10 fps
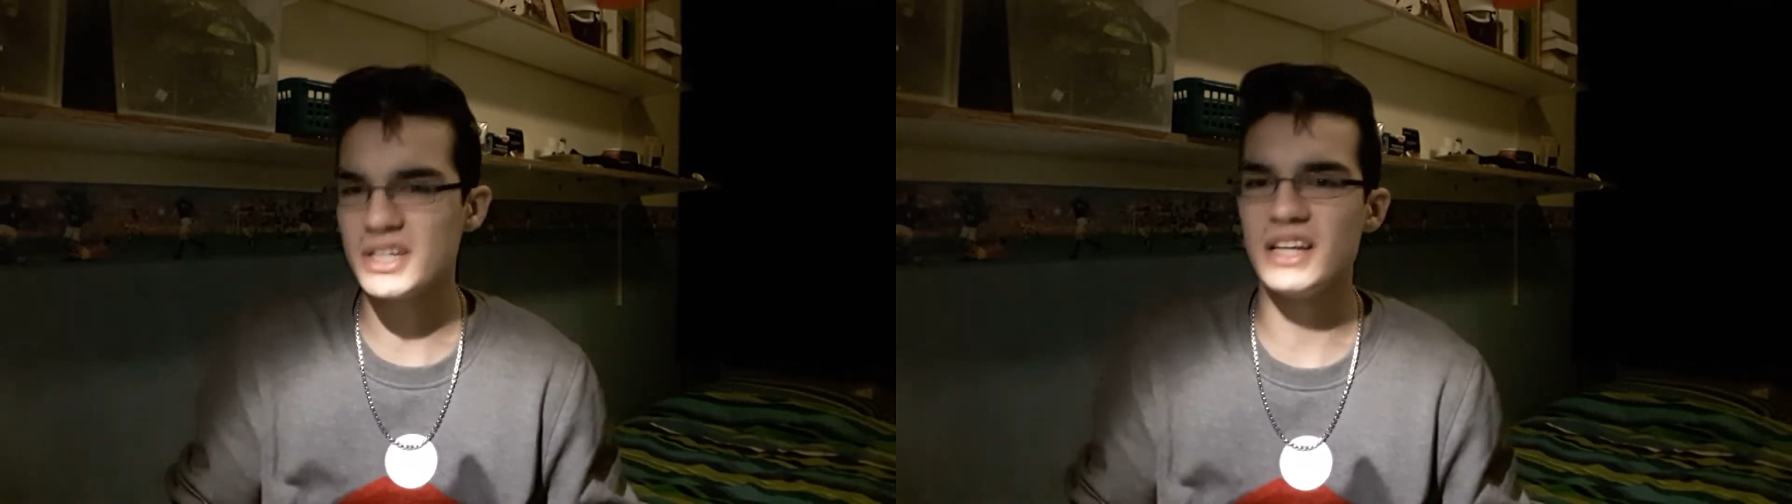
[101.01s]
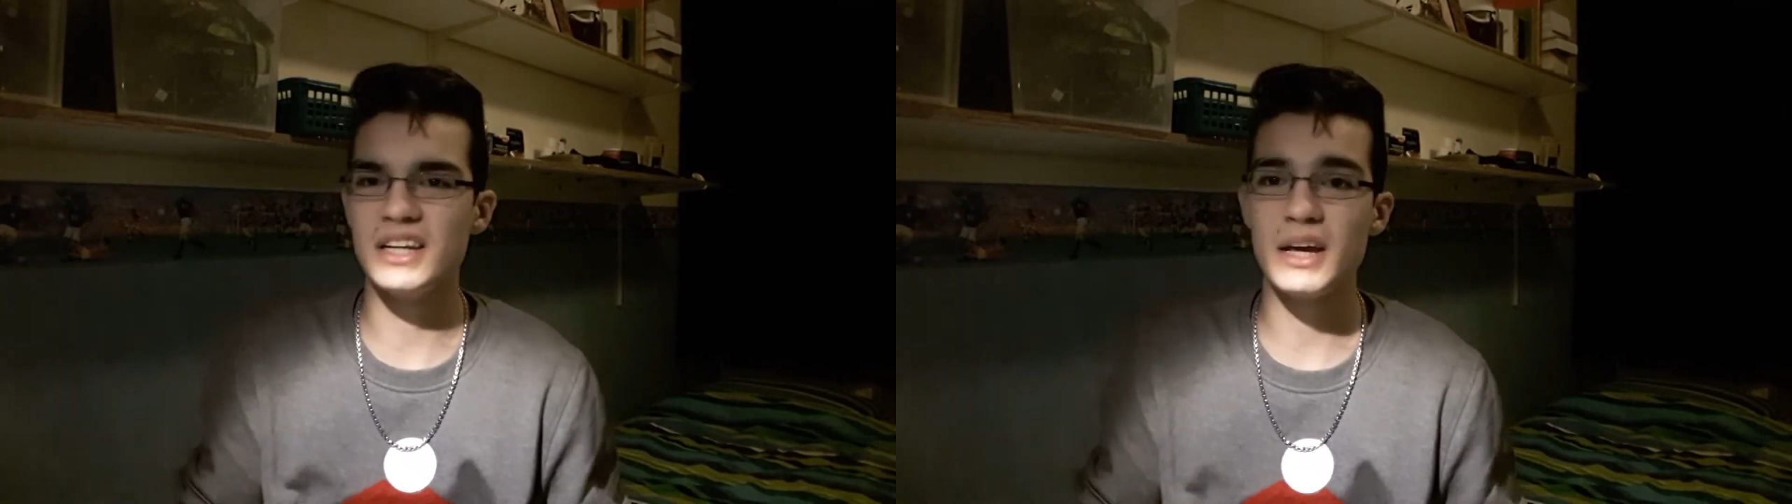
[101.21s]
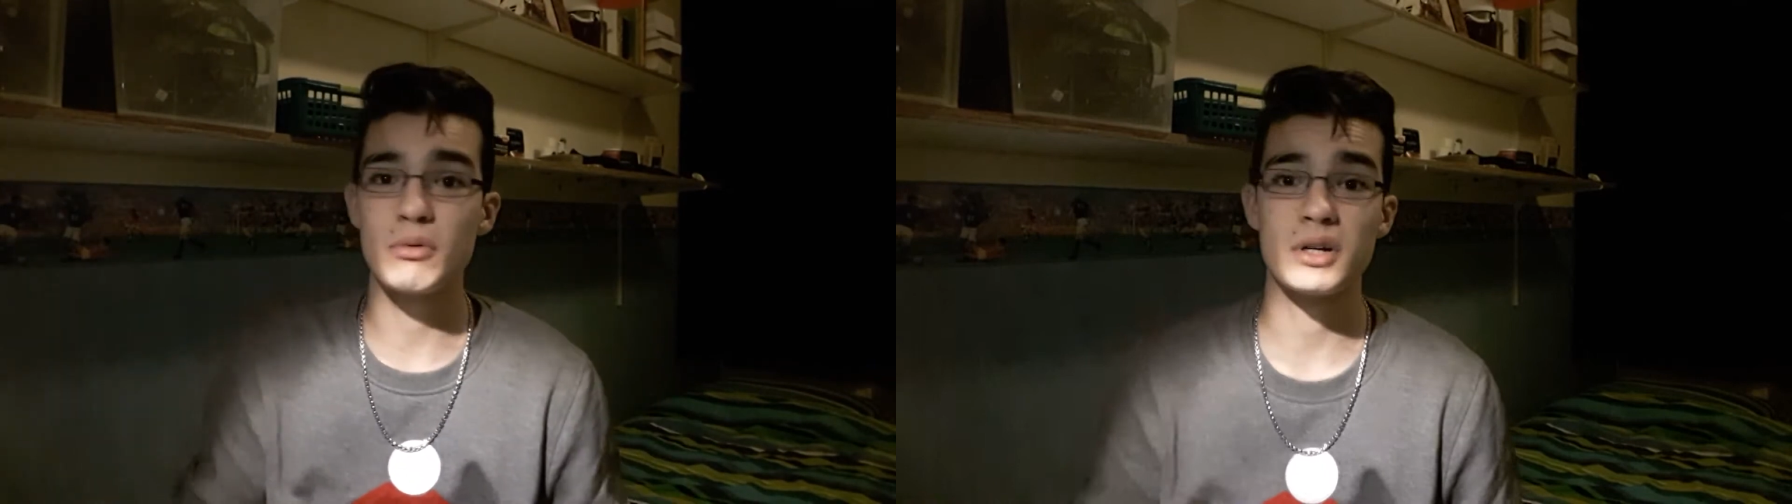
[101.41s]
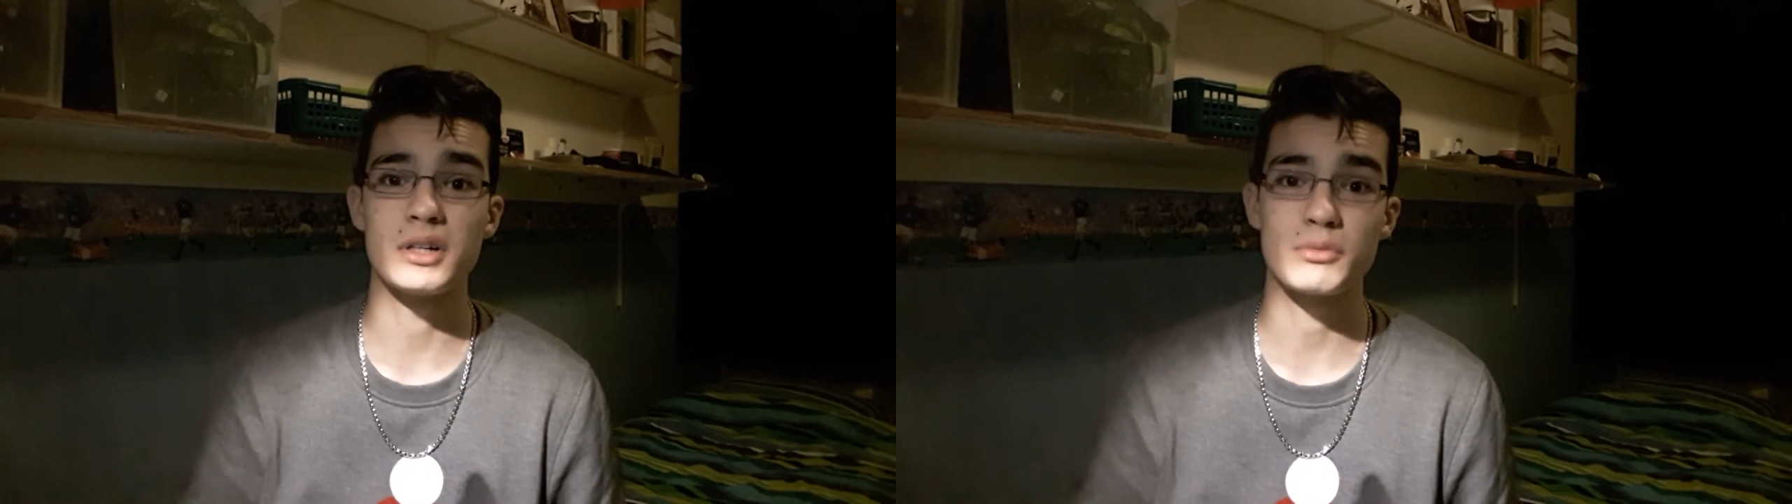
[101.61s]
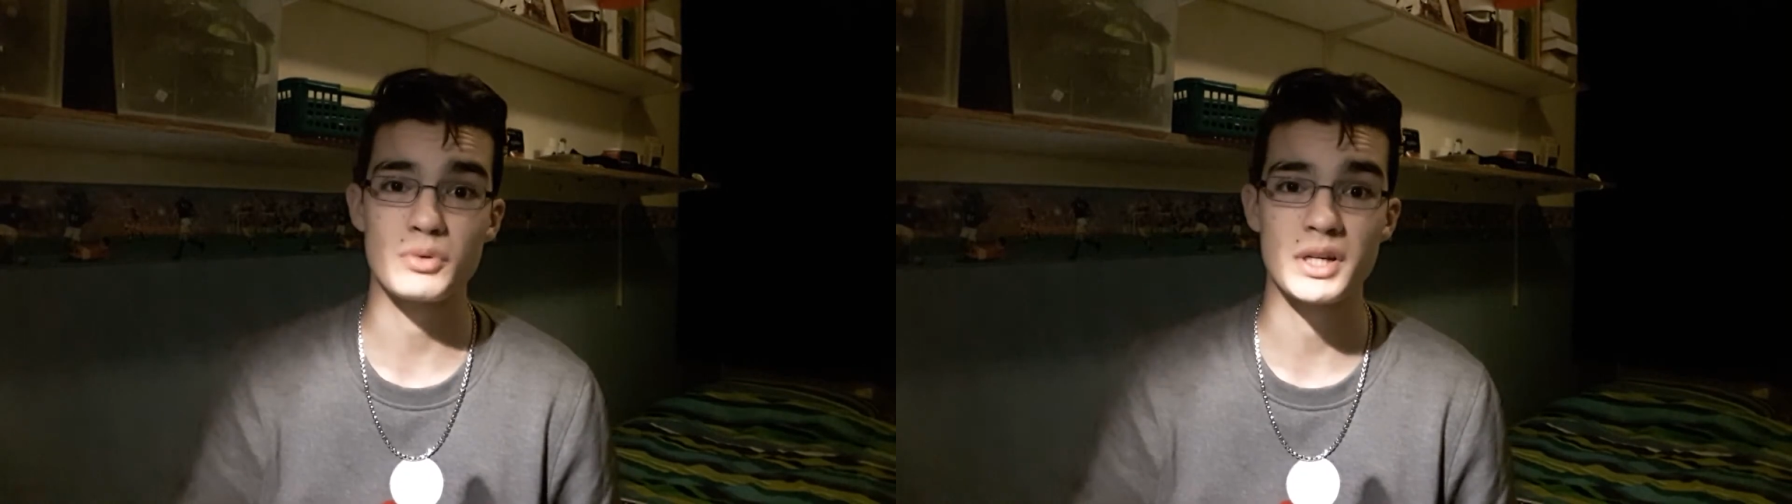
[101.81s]
and they
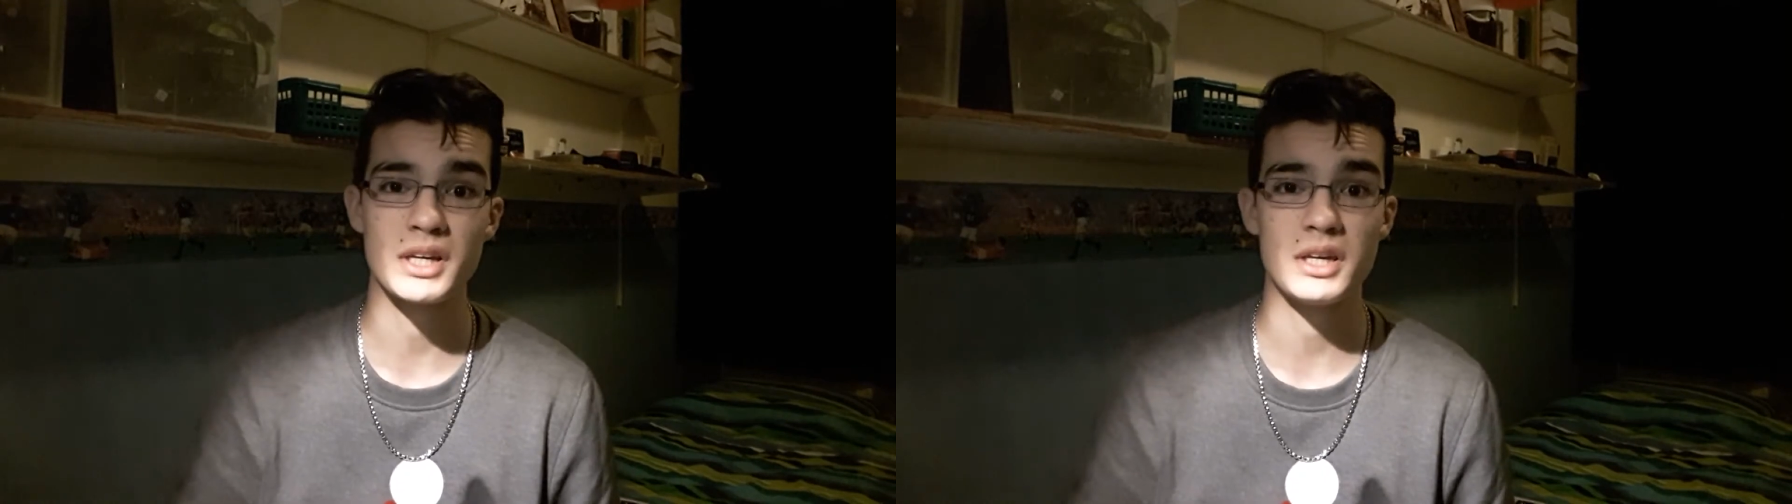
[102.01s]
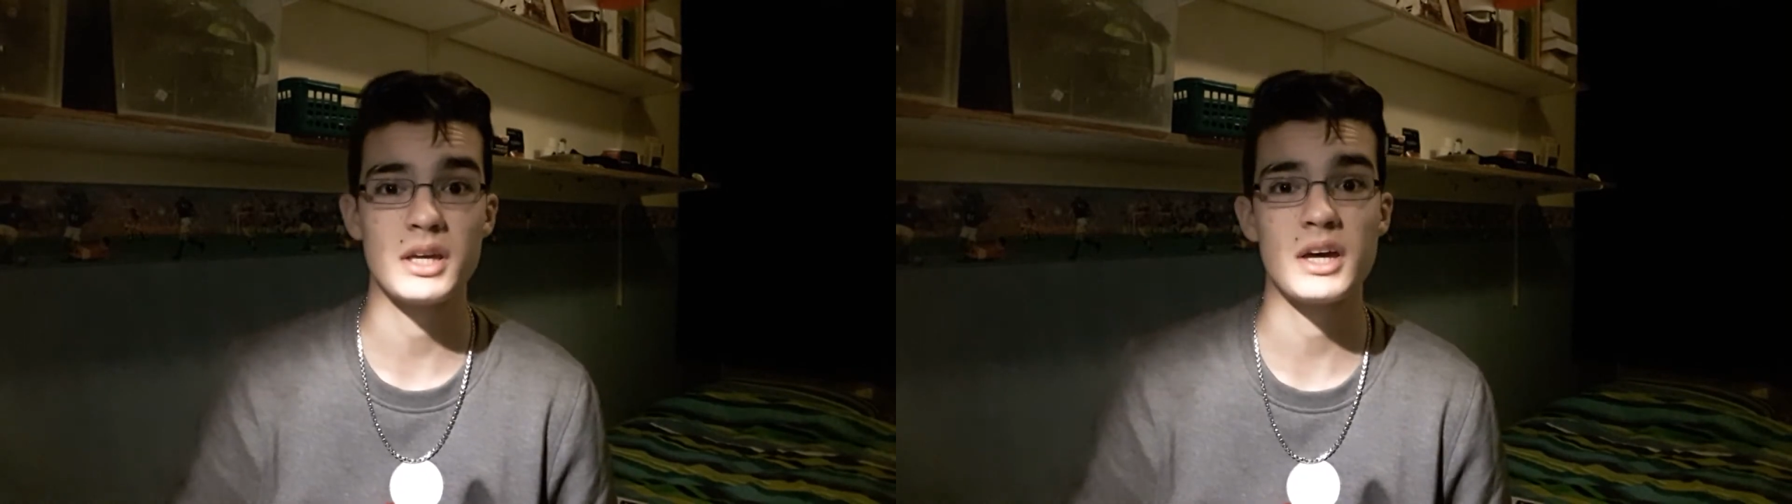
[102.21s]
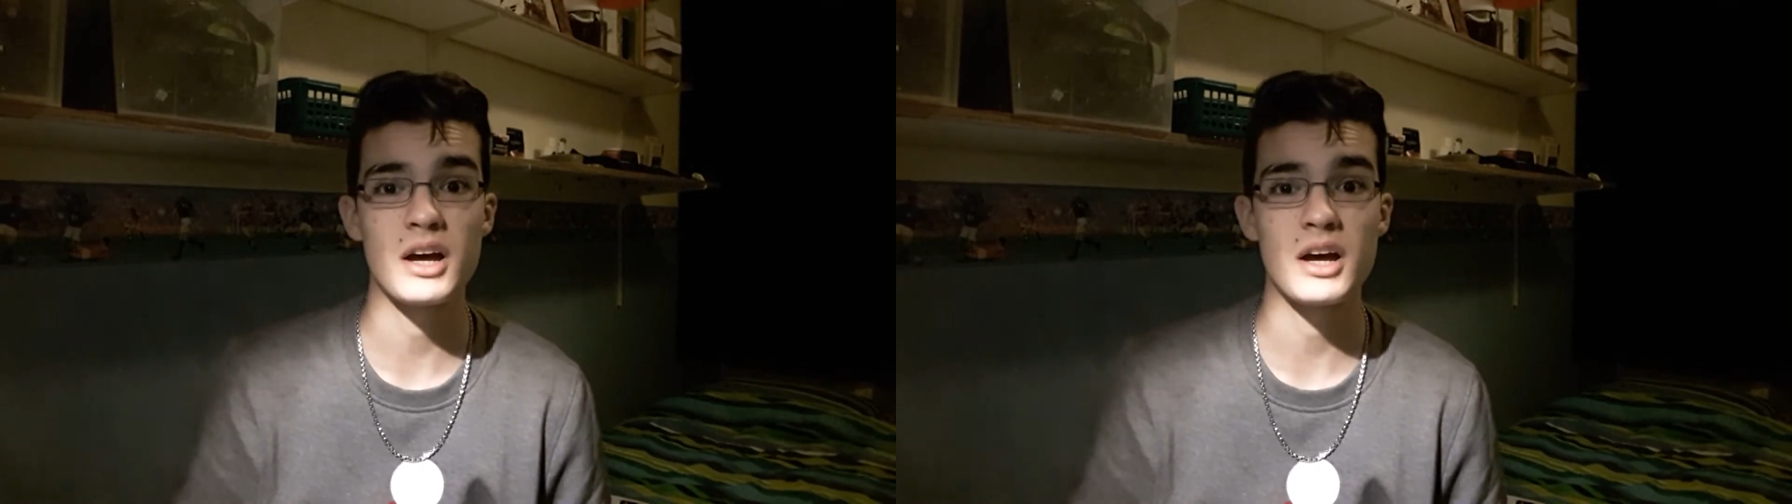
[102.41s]
were really